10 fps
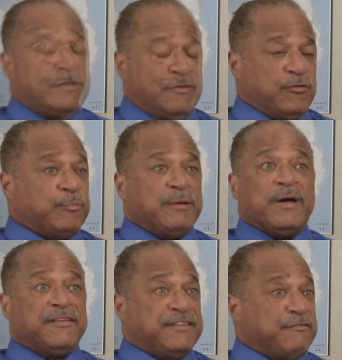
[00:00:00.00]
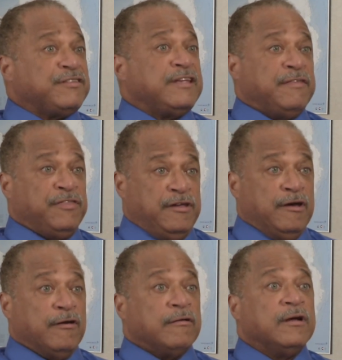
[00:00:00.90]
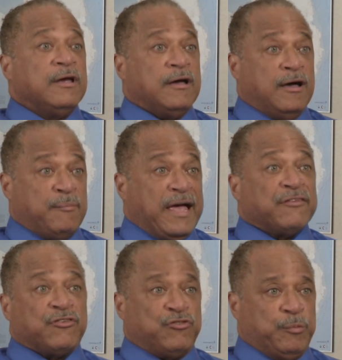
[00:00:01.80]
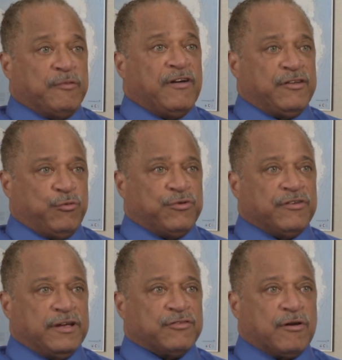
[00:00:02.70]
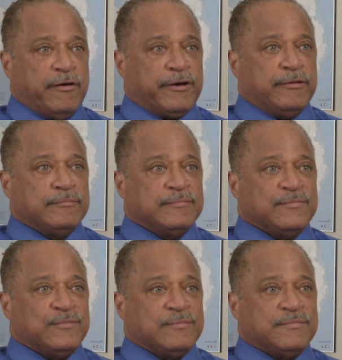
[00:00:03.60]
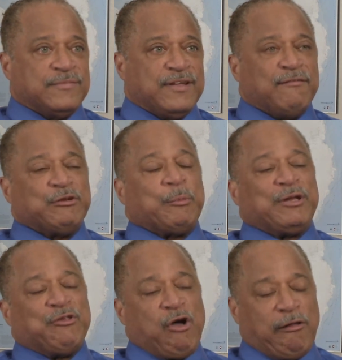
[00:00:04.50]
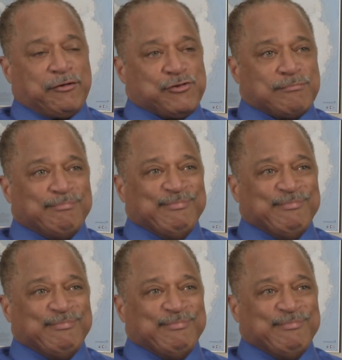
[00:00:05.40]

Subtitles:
This will be my 17th year as the Supervisor of Science Cargo. So I have a little bit of knowledge.